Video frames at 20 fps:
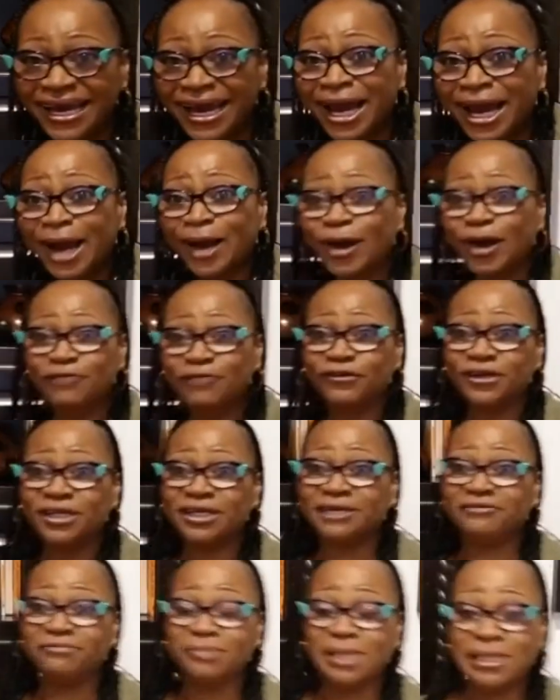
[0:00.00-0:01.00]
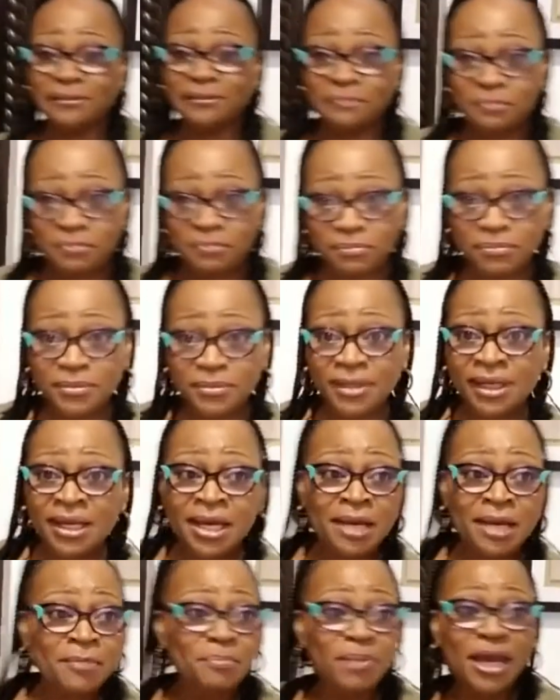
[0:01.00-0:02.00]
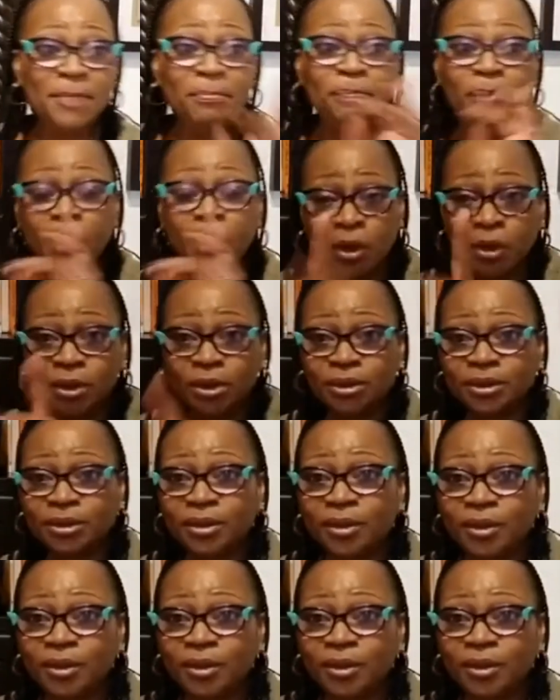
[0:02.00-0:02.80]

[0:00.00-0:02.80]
God forgive me. People